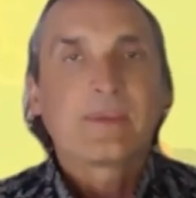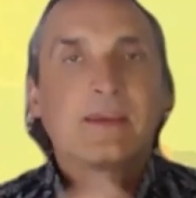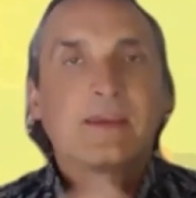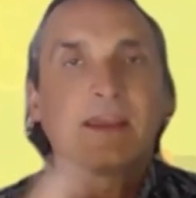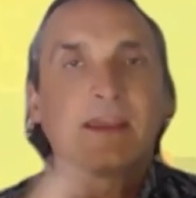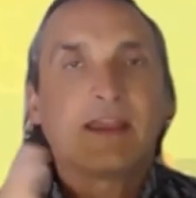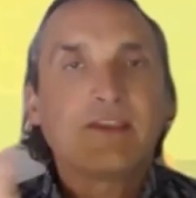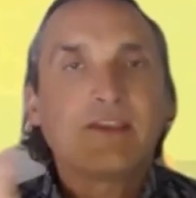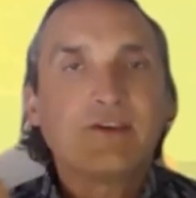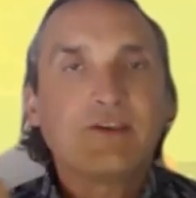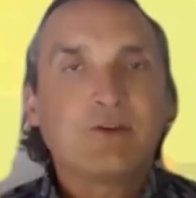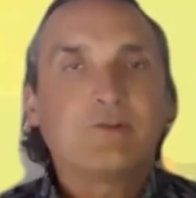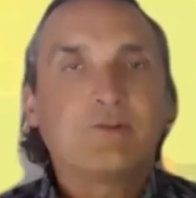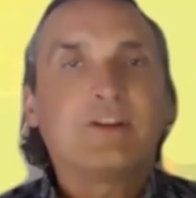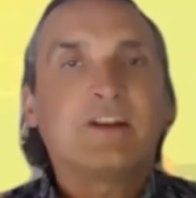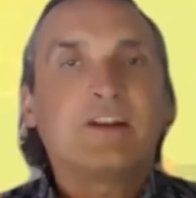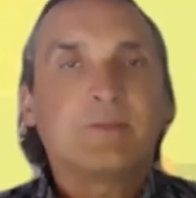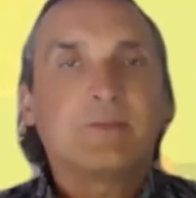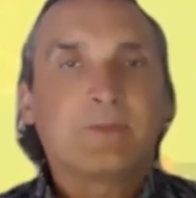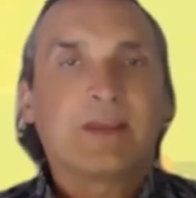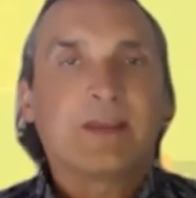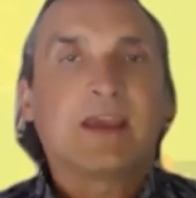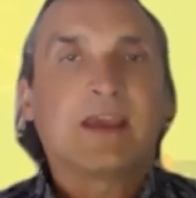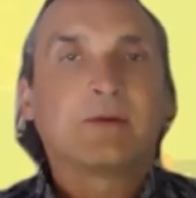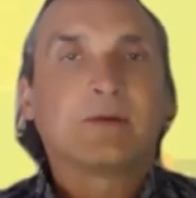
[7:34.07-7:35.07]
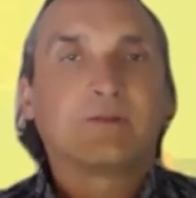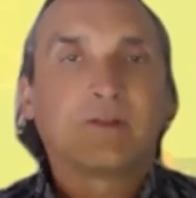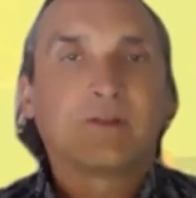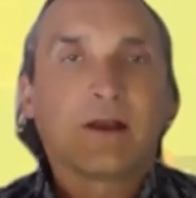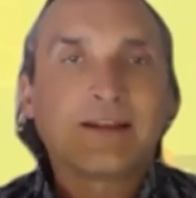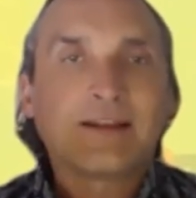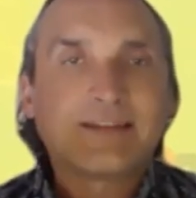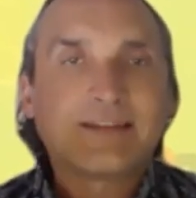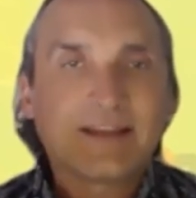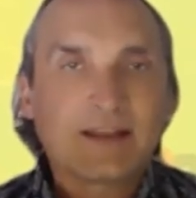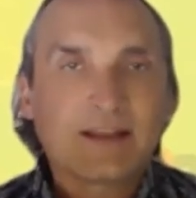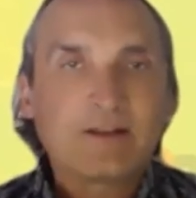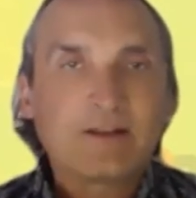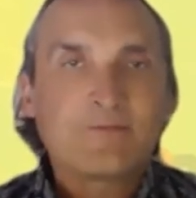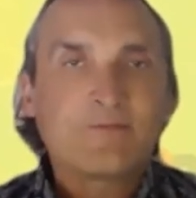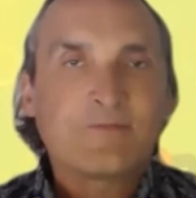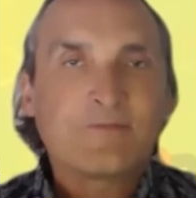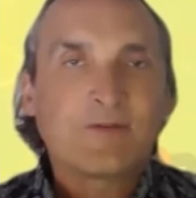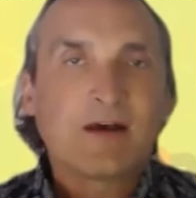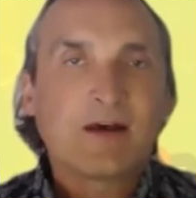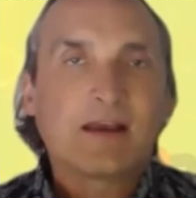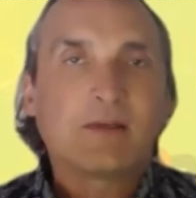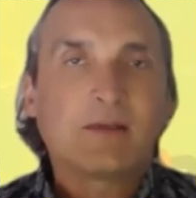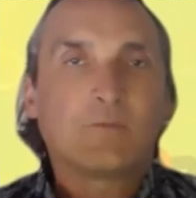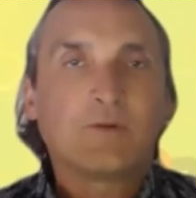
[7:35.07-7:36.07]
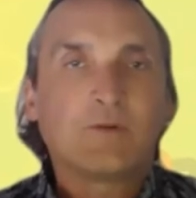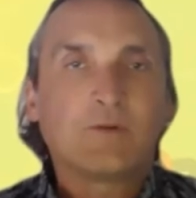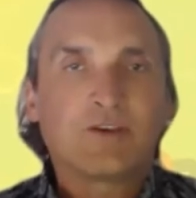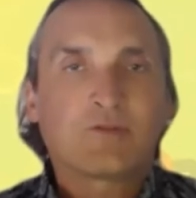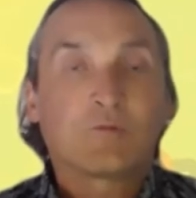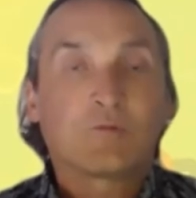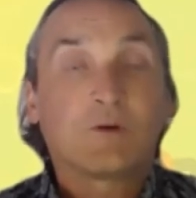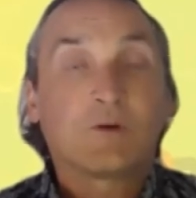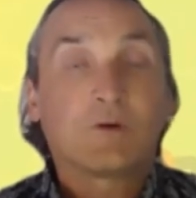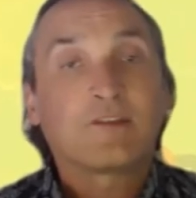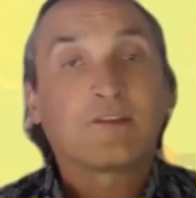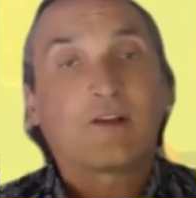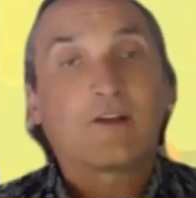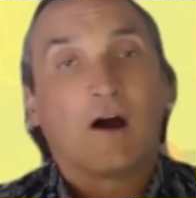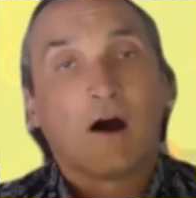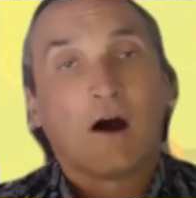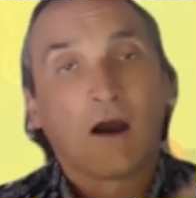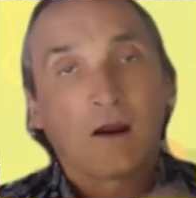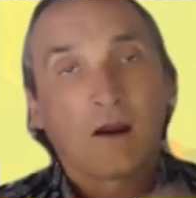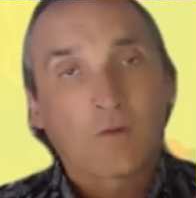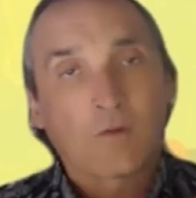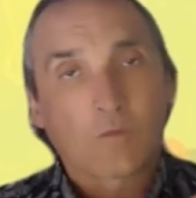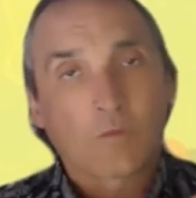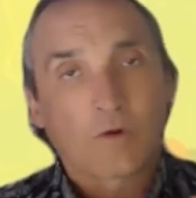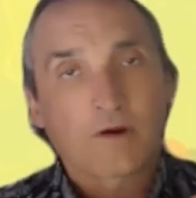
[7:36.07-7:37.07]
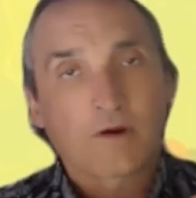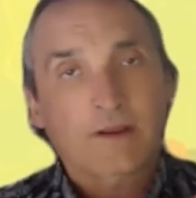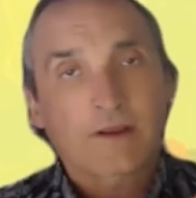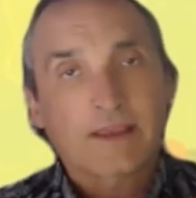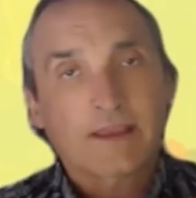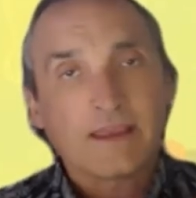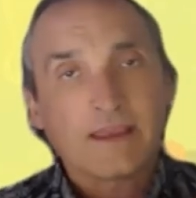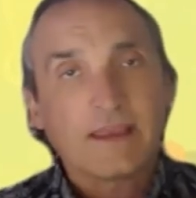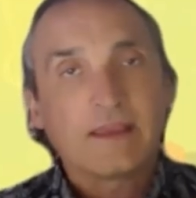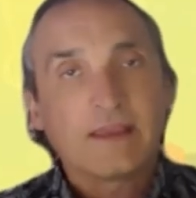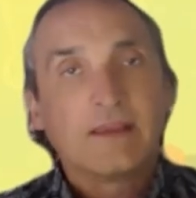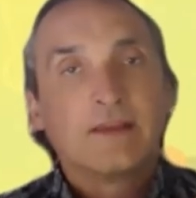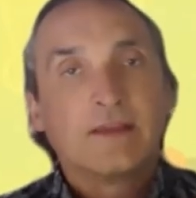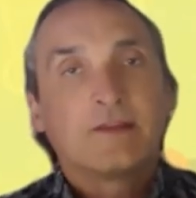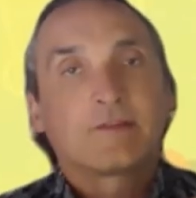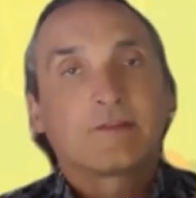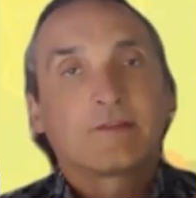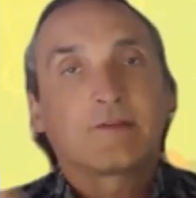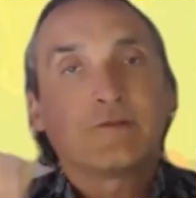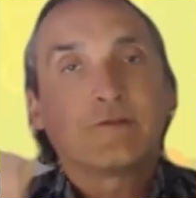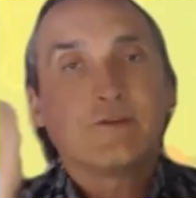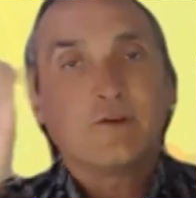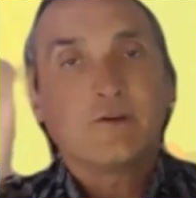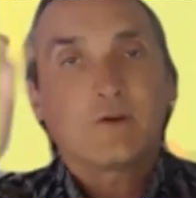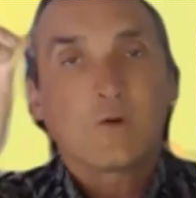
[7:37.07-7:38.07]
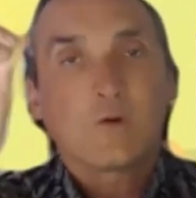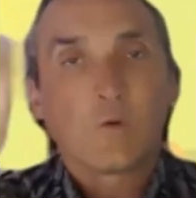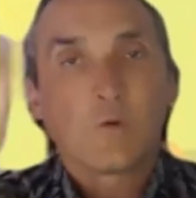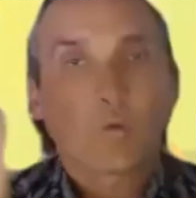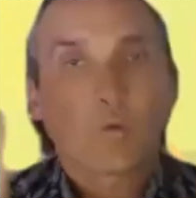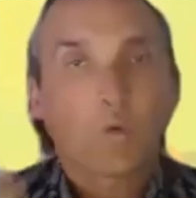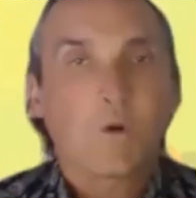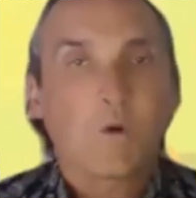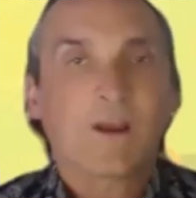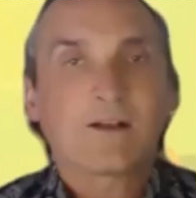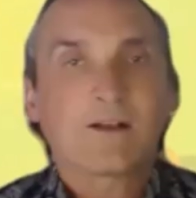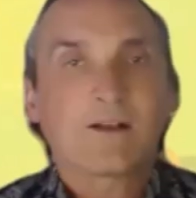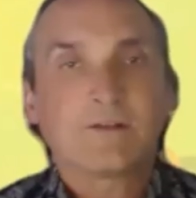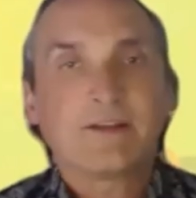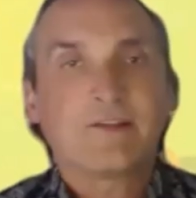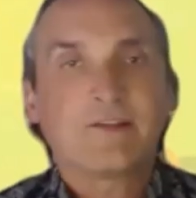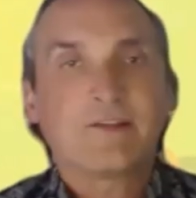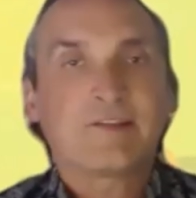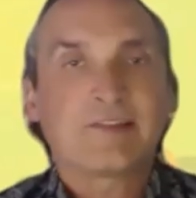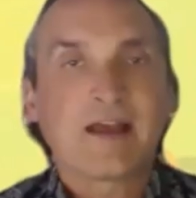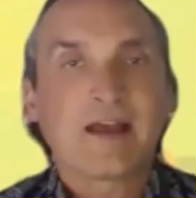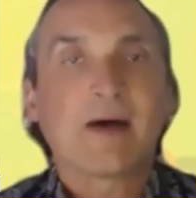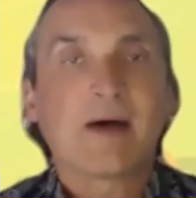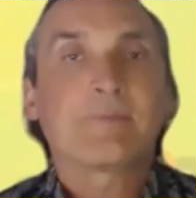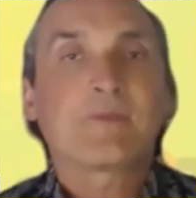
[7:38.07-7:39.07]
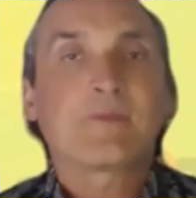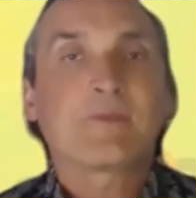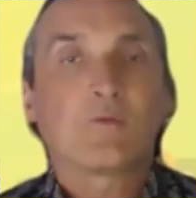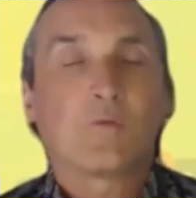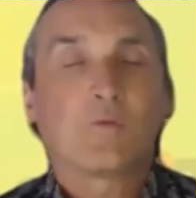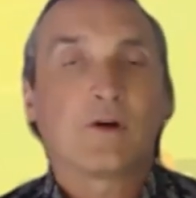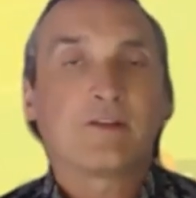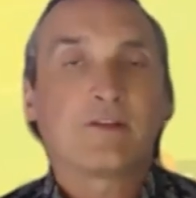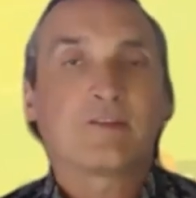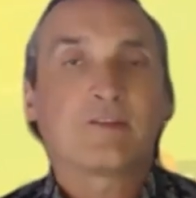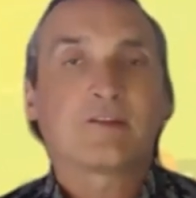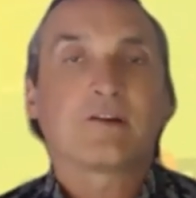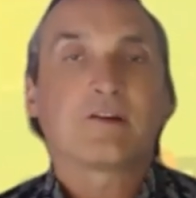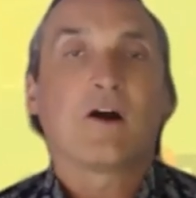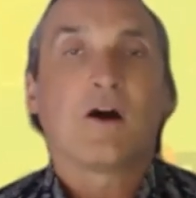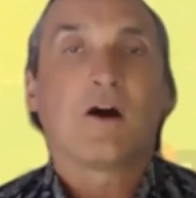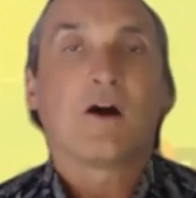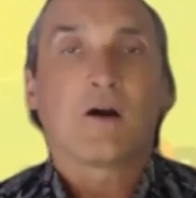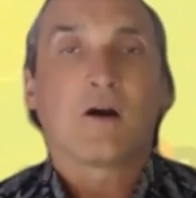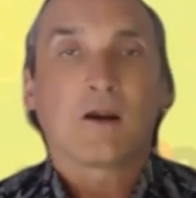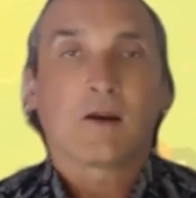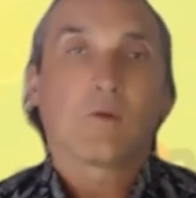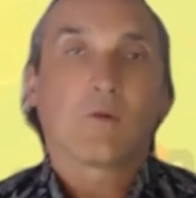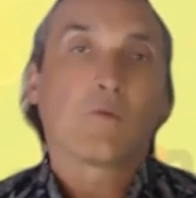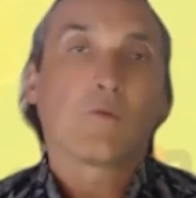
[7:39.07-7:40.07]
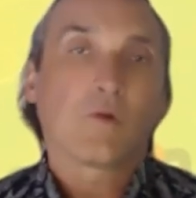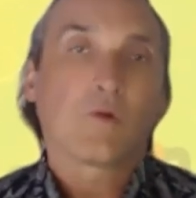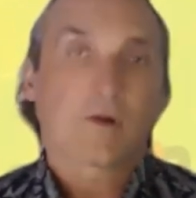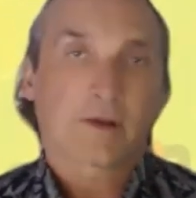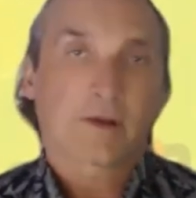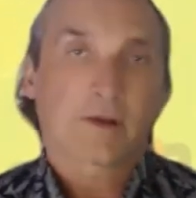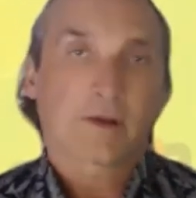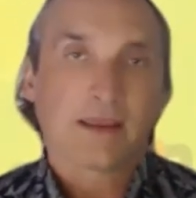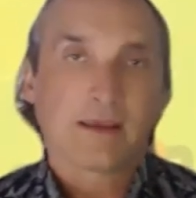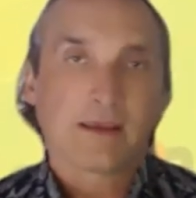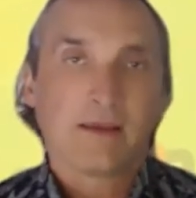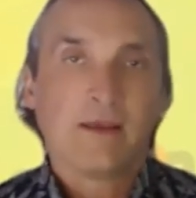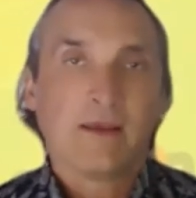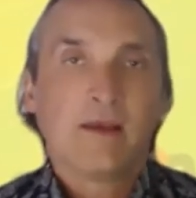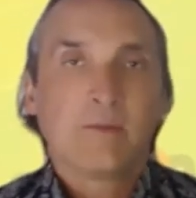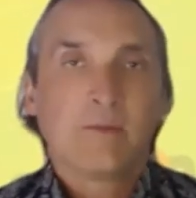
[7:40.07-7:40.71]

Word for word: and you need to be able to identify which ones are working so that you can quickly stop the ones that aren't working.